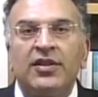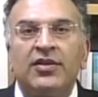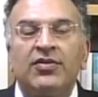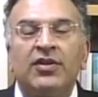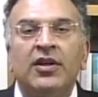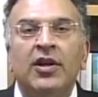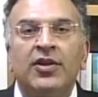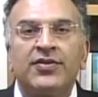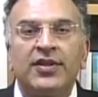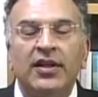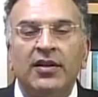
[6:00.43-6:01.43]
is in a
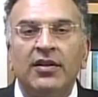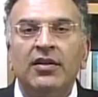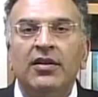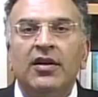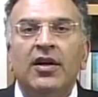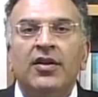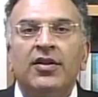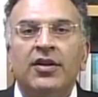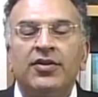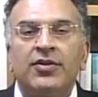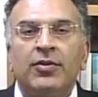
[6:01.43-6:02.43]
cell,
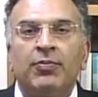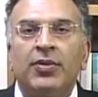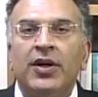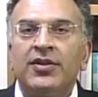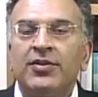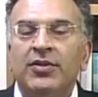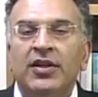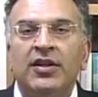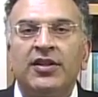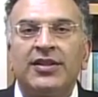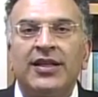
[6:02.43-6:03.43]
there's
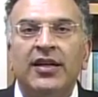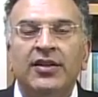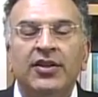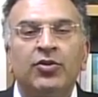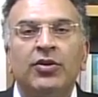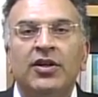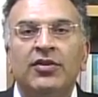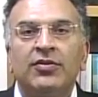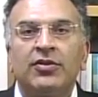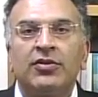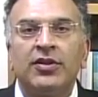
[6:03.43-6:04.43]
approximately 10 to
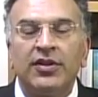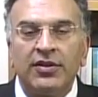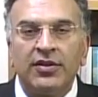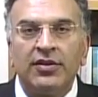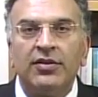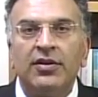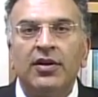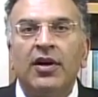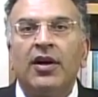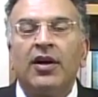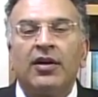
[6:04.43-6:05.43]
12 critical
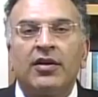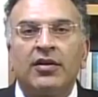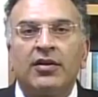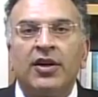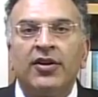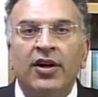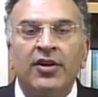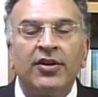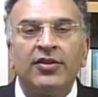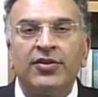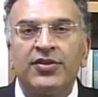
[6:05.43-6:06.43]

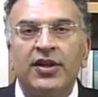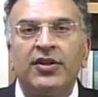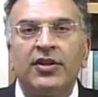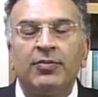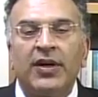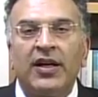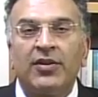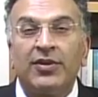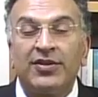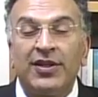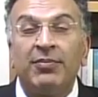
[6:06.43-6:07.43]
canonical cellular
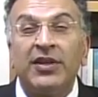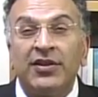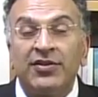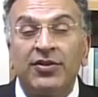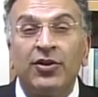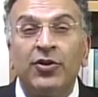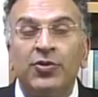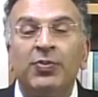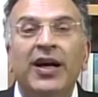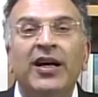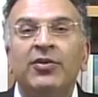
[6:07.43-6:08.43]
pathways. That means those
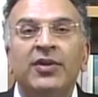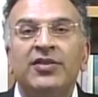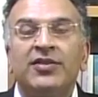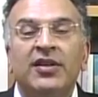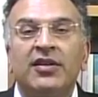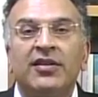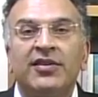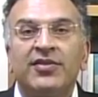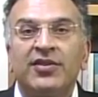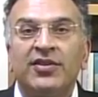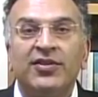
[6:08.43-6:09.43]
pathways that are
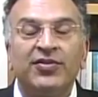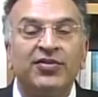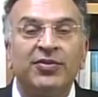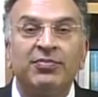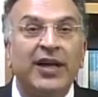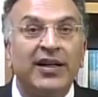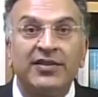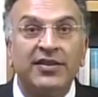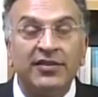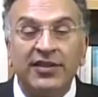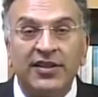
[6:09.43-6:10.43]
conserved from
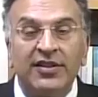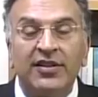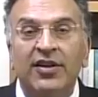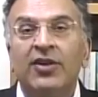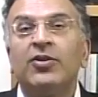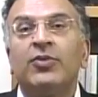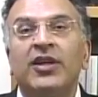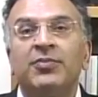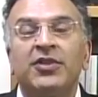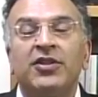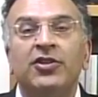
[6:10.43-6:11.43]
bacteria all the way
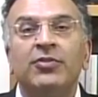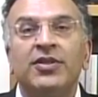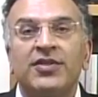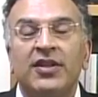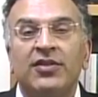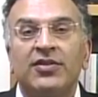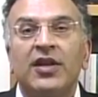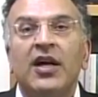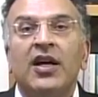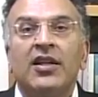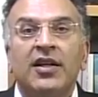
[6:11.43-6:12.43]
up to human cells,
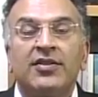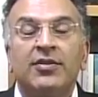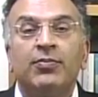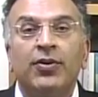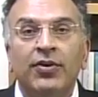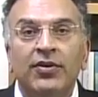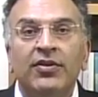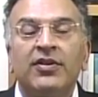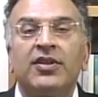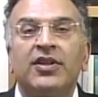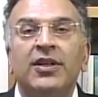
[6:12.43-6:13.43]
that's
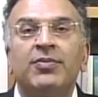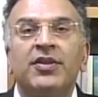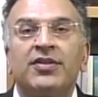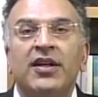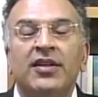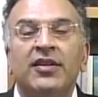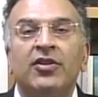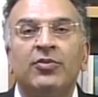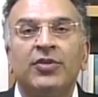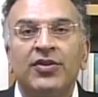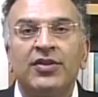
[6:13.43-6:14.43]
important to keep the cell at
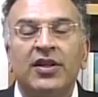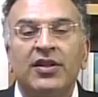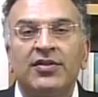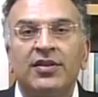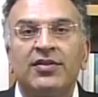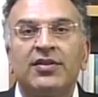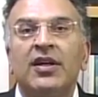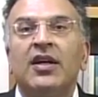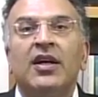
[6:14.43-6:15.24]
homeostasis,